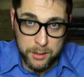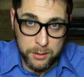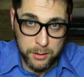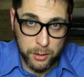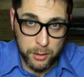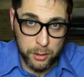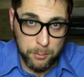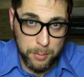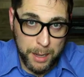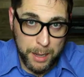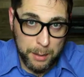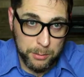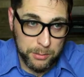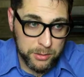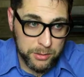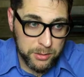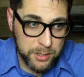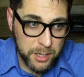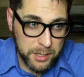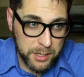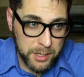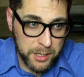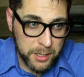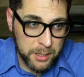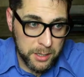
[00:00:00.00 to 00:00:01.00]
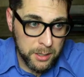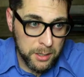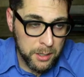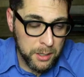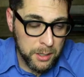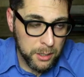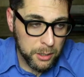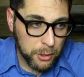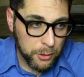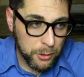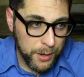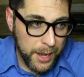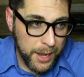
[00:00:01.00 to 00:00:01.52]
you know, Bible study
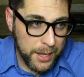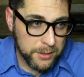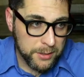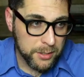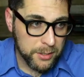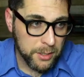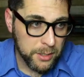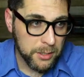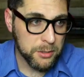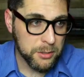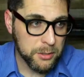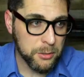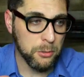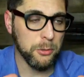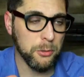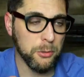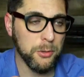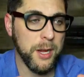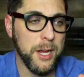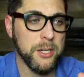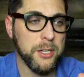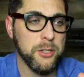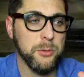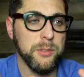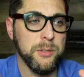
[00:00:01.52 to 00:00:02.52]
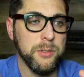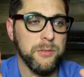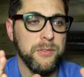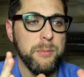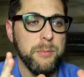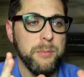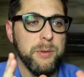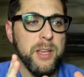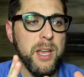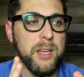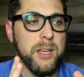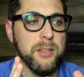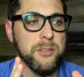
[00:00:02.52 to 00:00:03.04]
grads, Sunday school graduates,
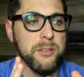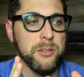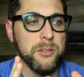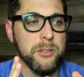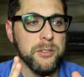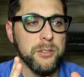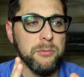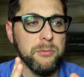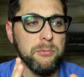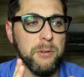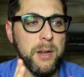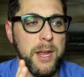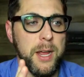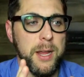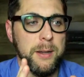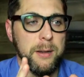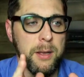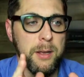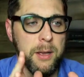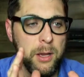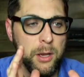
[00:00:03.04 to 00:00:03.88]
VBSers, right?